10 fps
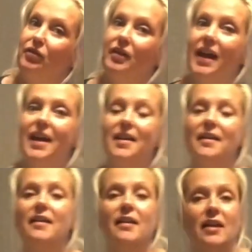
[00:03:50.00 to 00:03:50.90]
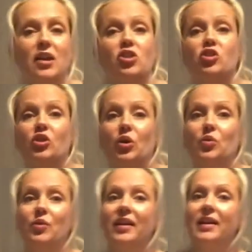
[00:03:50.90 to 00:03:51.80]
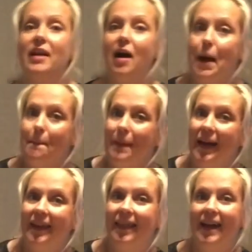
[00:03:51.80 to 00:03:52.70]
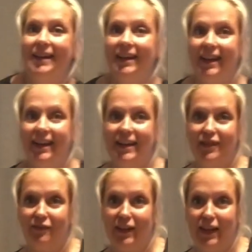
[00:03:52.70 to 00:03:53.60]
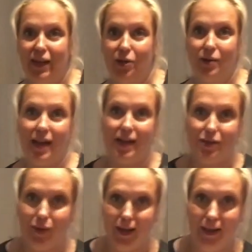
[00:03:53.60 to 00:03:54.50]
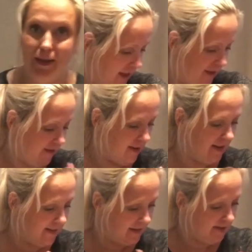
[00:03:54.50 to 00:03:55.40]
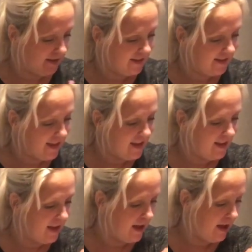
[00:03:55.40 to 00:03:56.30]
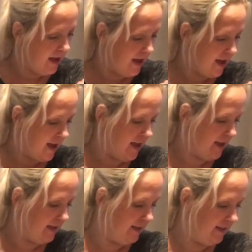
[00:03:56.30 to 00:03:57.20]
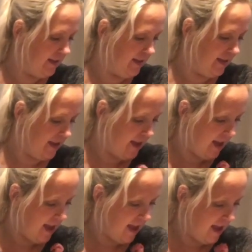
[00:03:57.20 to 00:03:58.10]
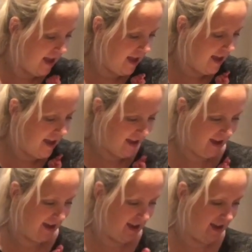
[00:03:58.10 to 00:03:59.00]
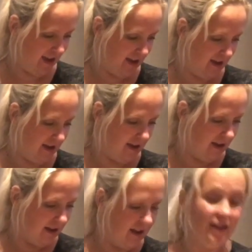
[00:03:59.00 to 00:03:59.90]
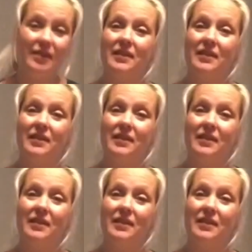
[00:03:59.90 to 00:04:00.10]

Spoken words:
today, so we're gonna unpack that in this video as well. We're gonna see what she sent us. Yay! So